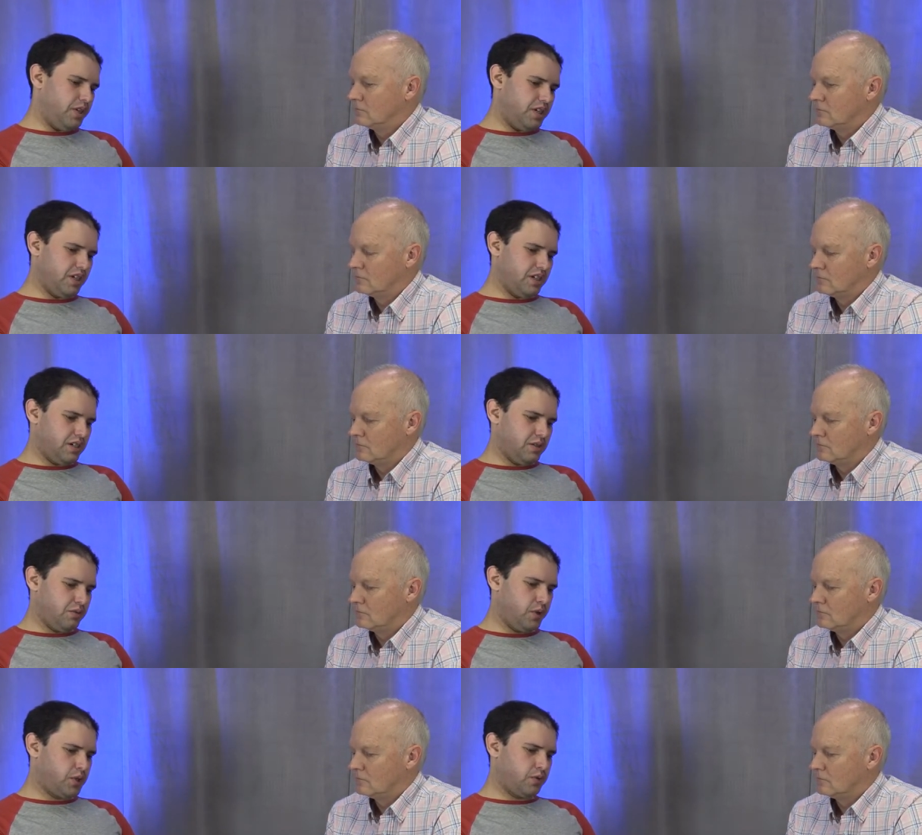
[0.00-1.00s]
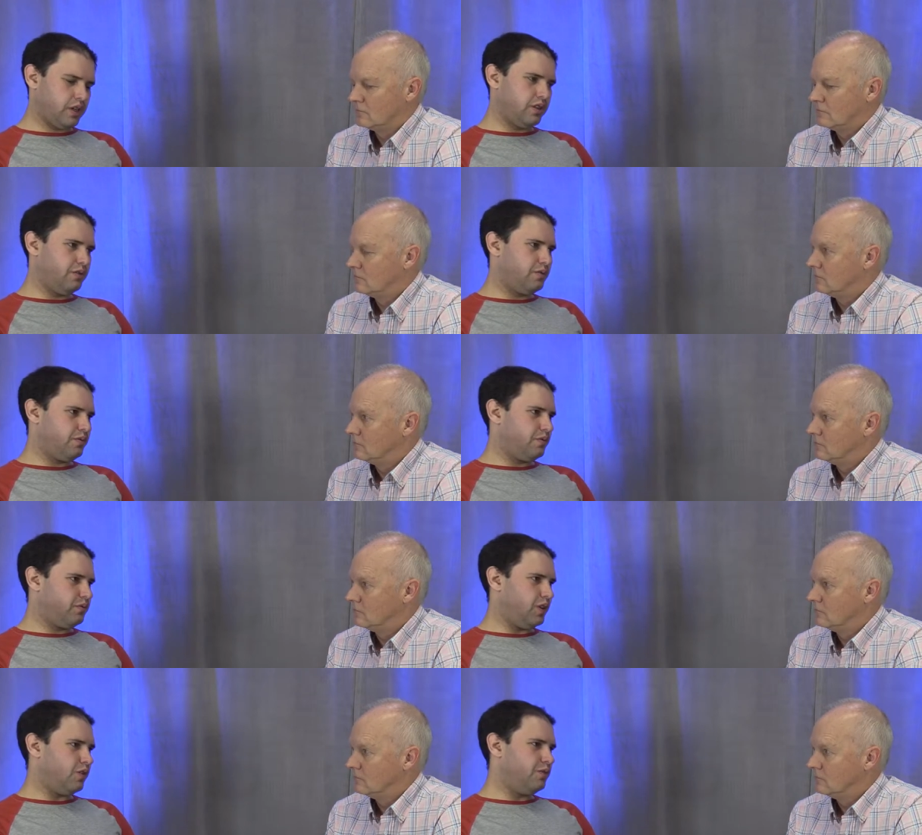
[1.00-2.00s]
Speaker 1: we didn't restrict the
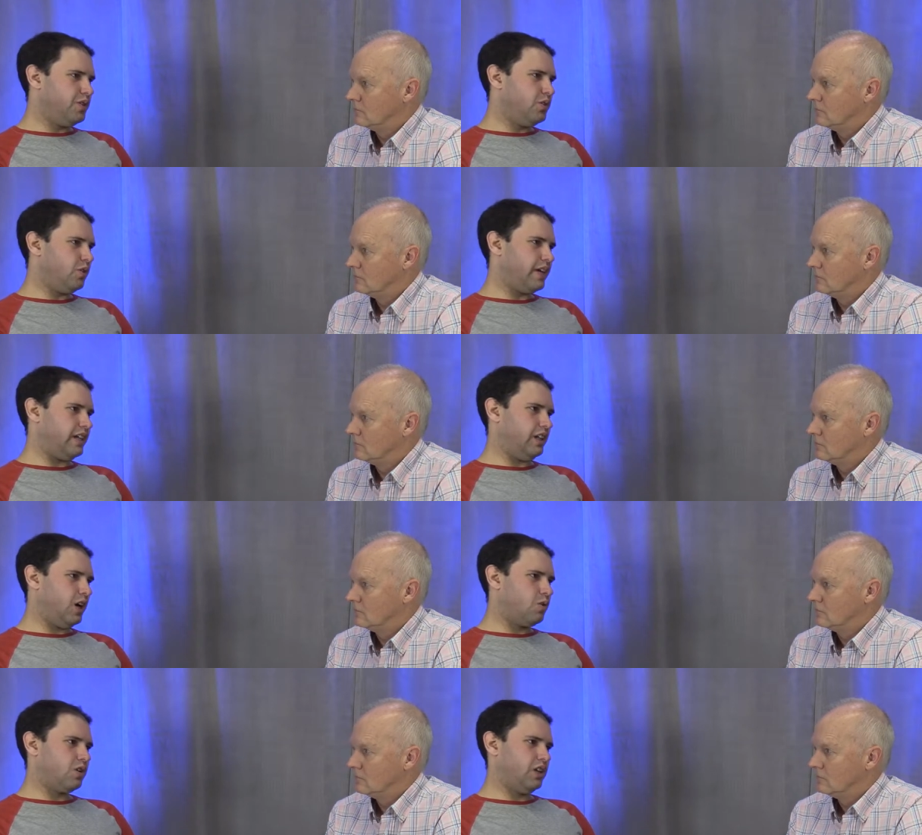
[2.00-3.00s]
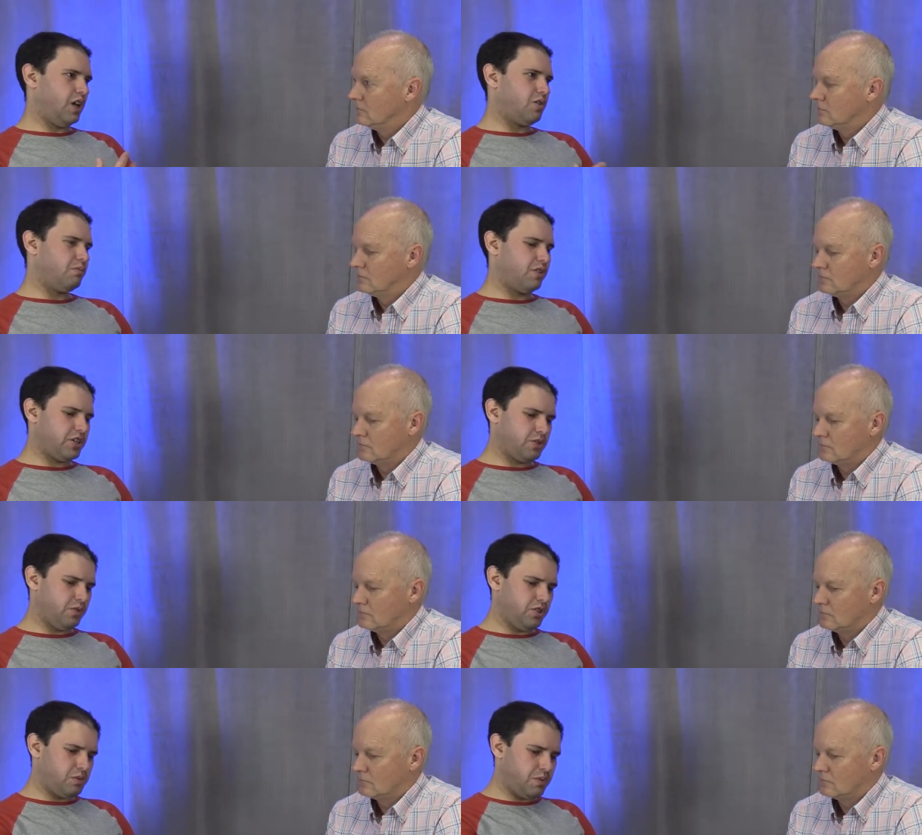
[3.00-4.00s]
flow of fuel, that lower and lower pressure
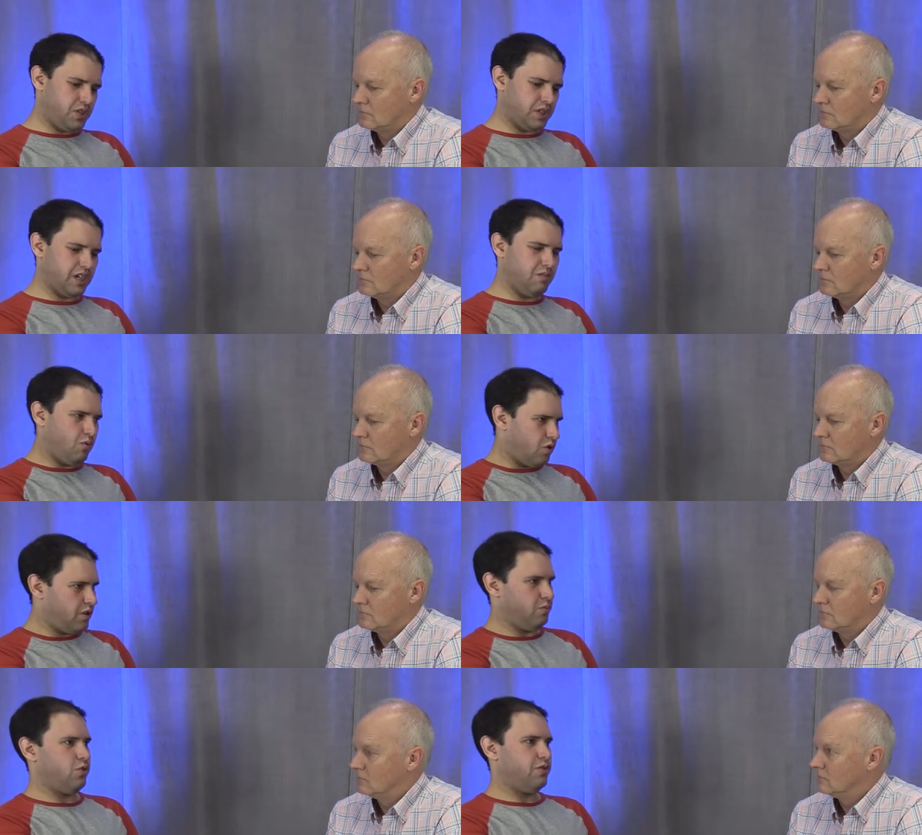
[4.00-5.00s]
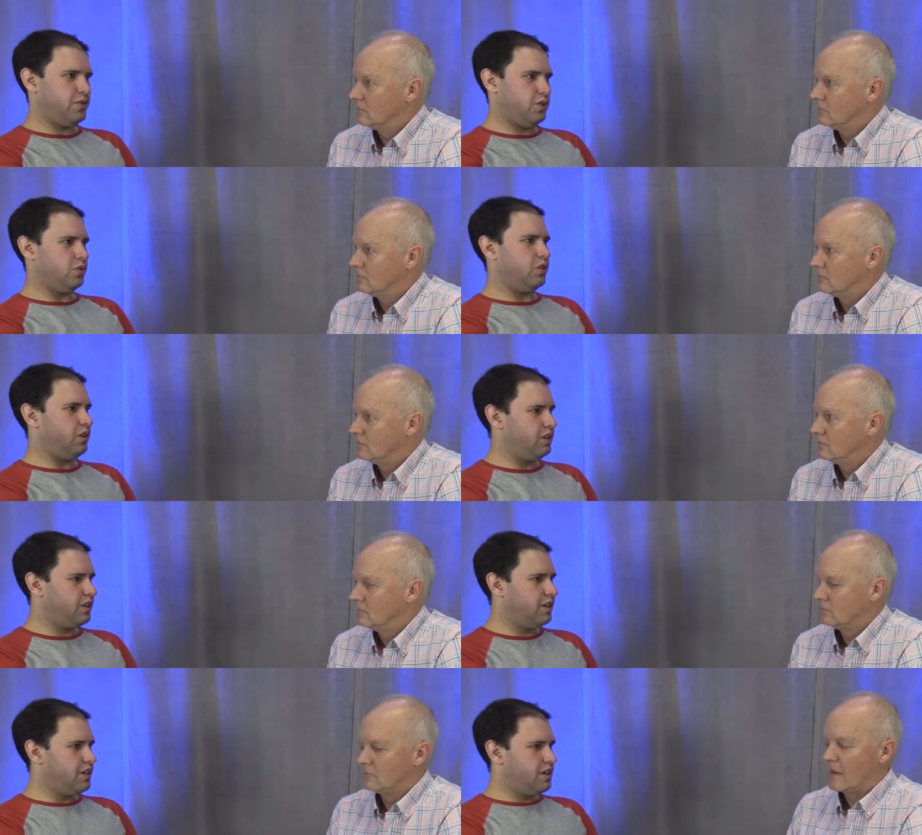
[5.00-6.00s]
would just be sucking more and more fuel.
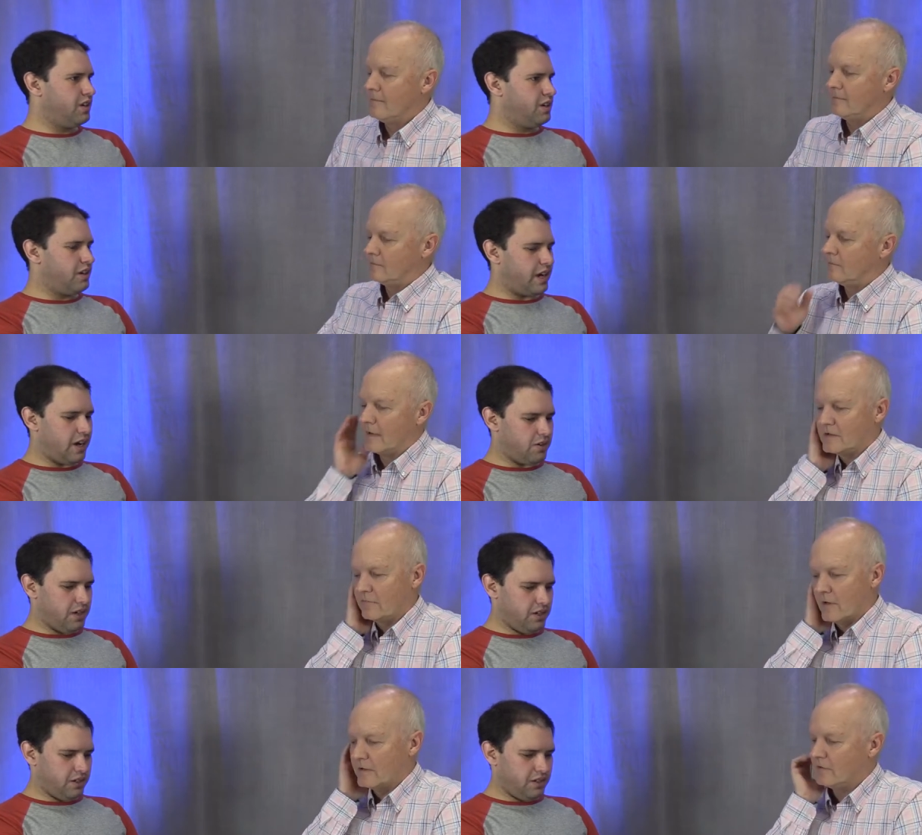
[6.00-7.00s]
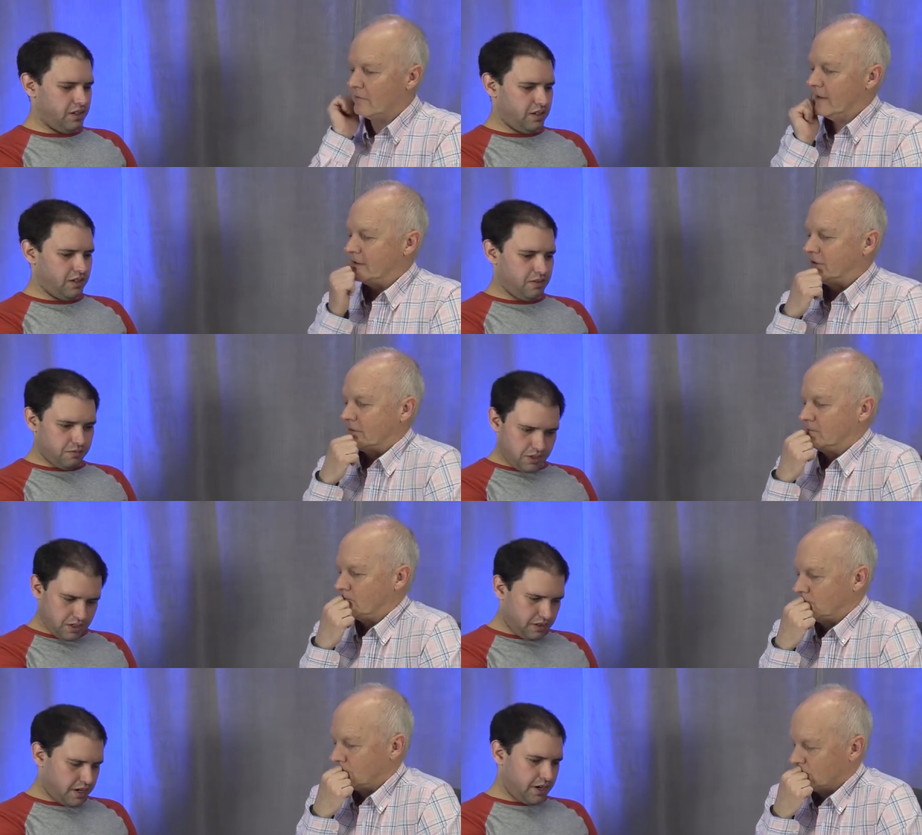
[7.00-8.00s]
Speaker 2: Yep, makes it run in, too rich.
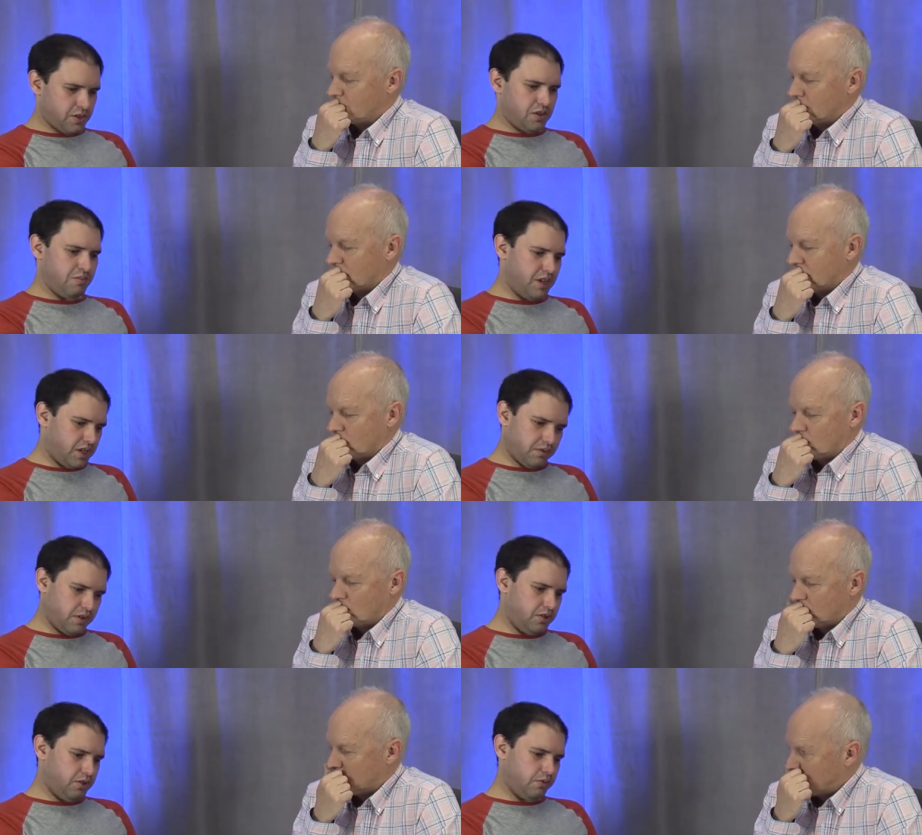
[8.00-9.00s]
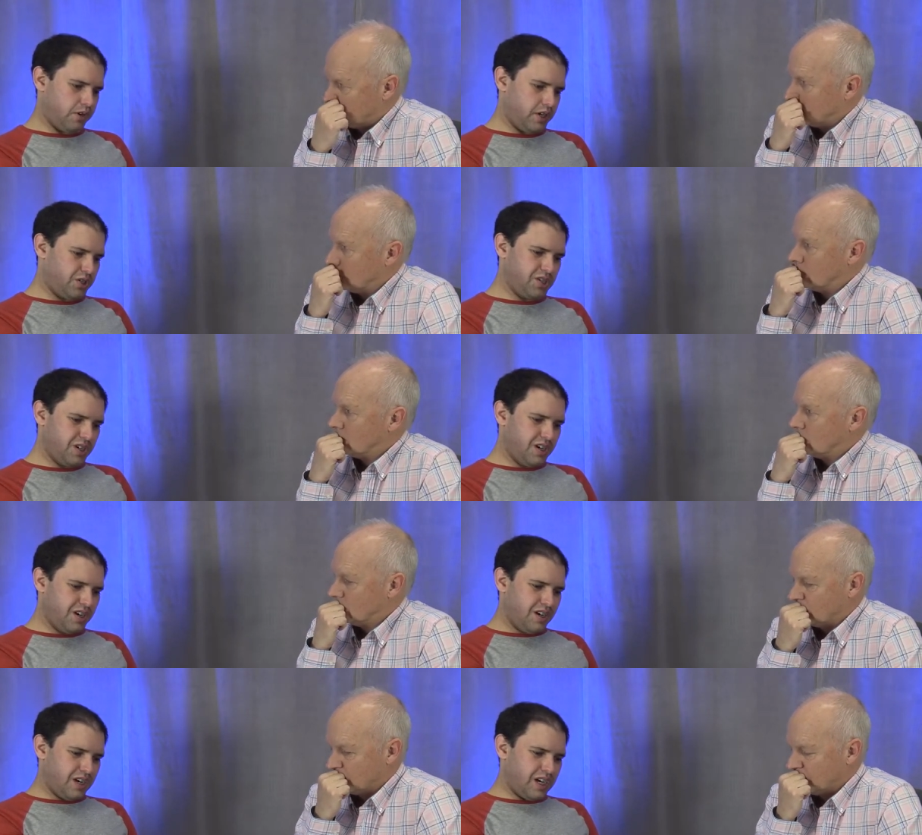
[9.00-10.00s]
Speaker 1: Into the airstream, makes it run too rich,
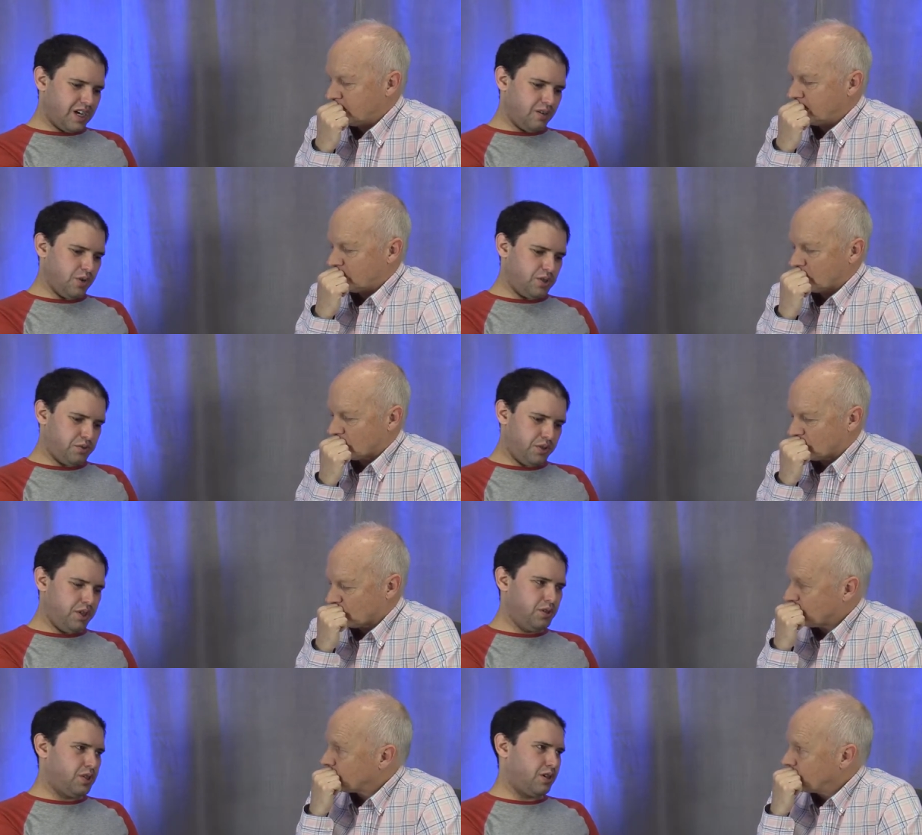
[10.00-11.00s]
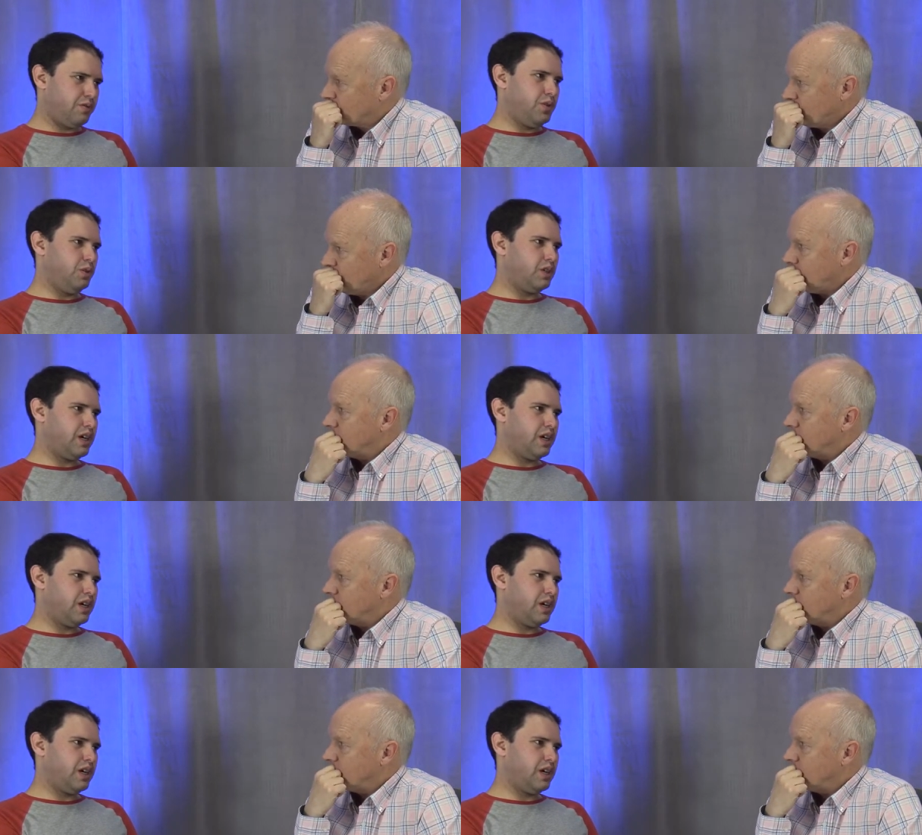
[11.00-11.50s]
uh, which reduces our fuel